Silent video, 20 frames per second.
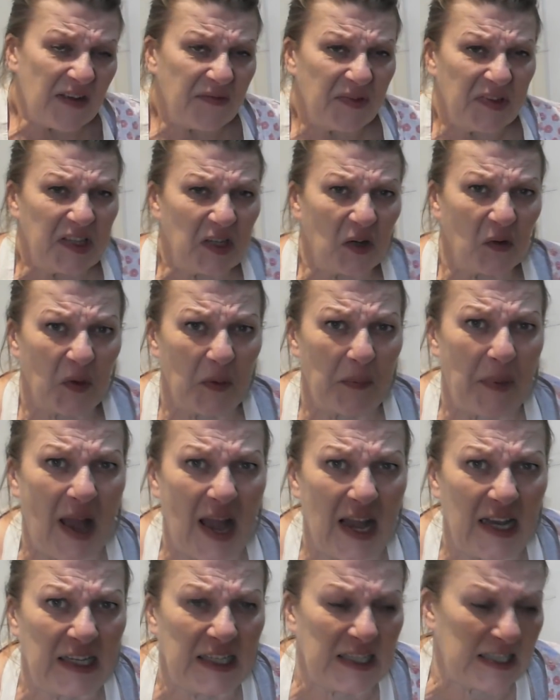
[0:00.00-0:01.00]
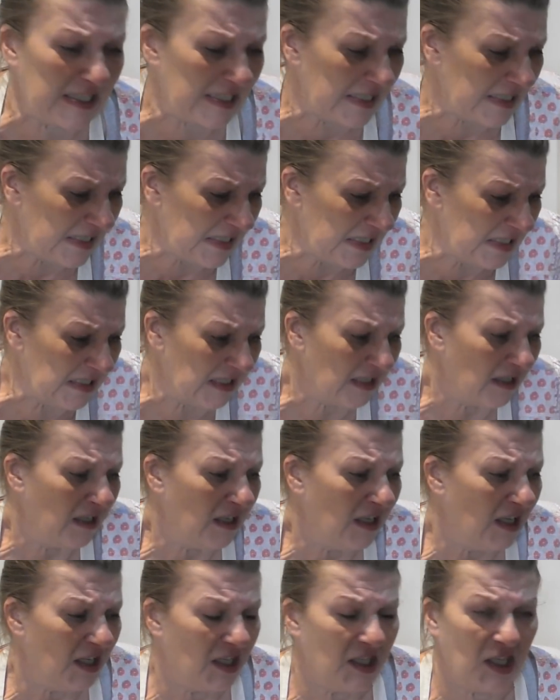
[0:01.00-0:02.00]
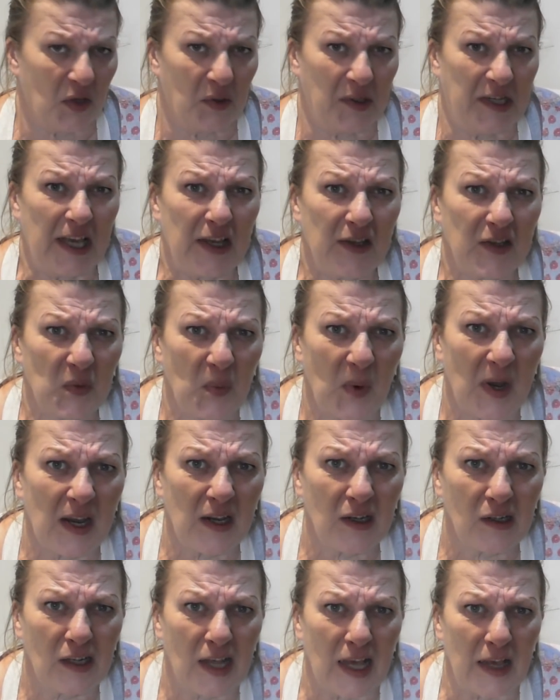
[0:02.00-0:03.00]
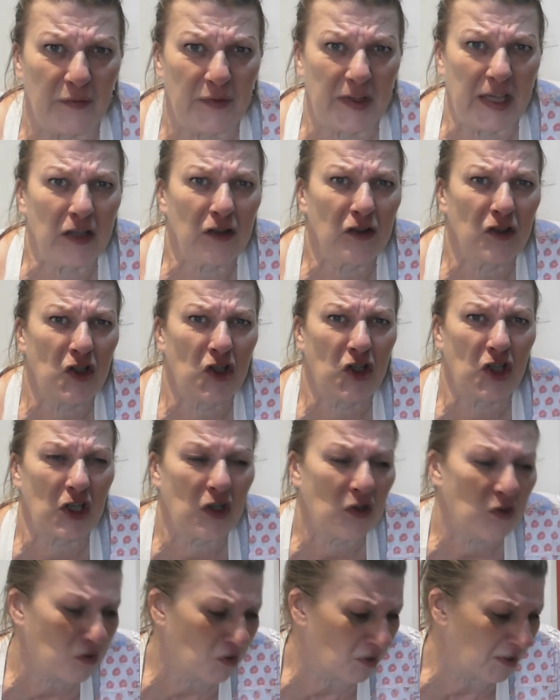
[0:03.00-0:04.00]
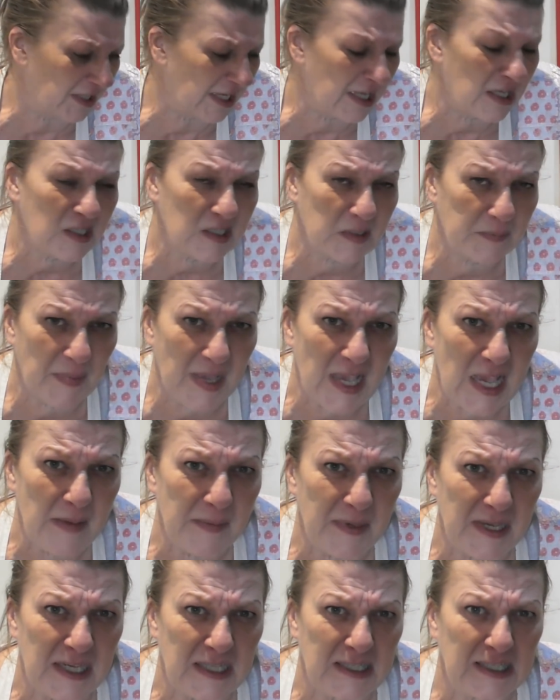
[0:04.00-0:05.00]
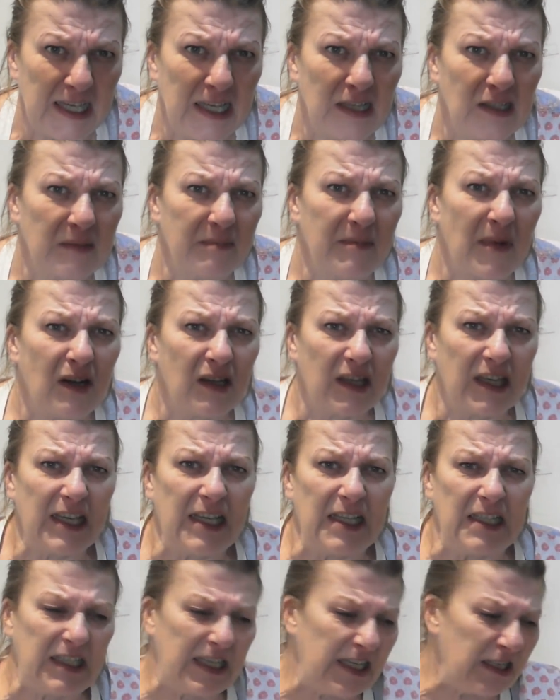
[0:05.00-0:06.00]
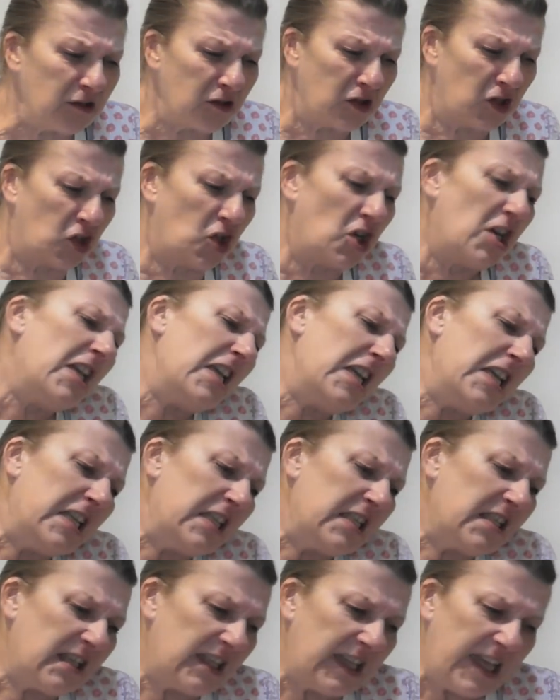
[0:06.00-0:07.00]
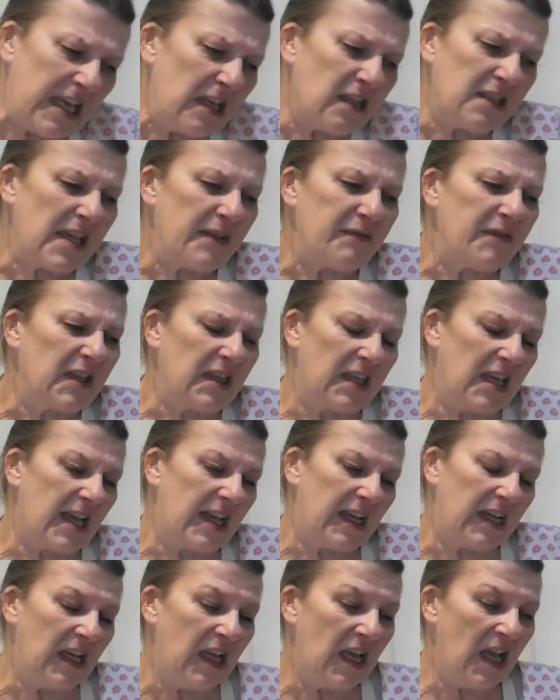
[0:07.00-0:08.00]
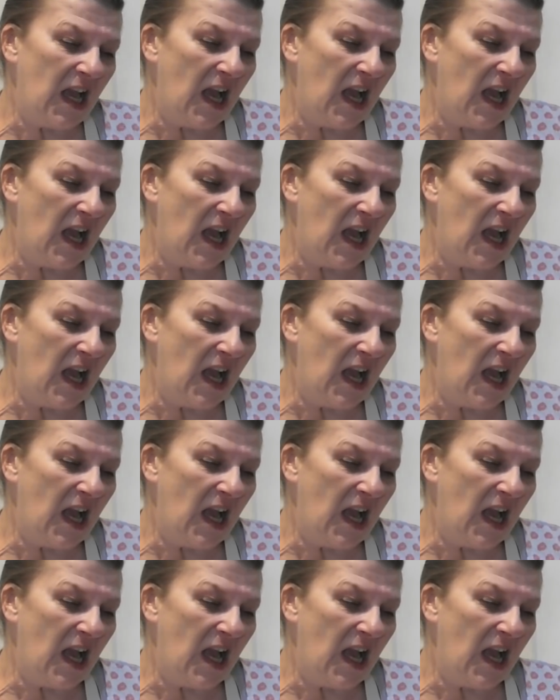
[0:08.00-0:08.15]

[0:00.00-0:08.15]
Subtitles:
everything on the packet is, you know, kills wildlife, kills children, kills babies, kills monkeys, kills trees, it kills everything.